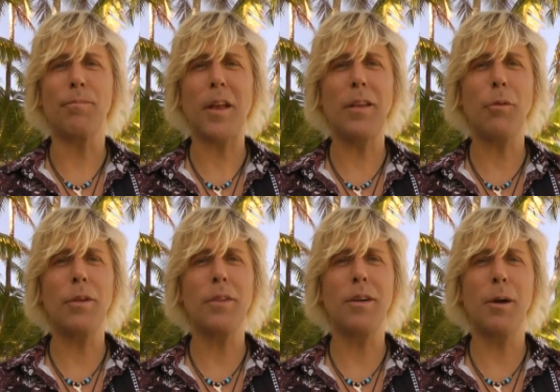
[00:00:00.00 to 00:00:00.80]
And then
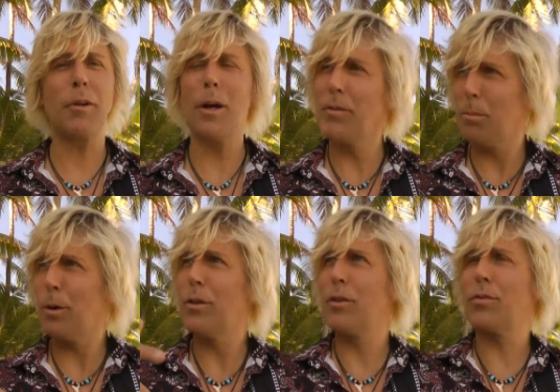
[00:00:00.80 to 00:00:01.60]
when the time comes, the
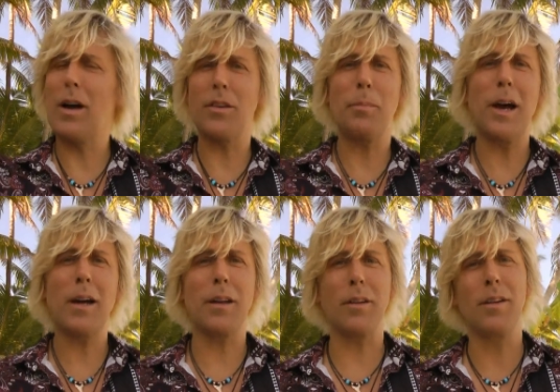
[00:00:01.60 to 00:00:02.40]
bird just flies
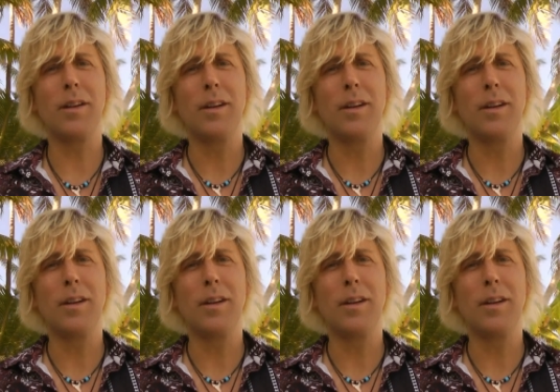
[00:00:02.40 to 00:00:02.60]
back and,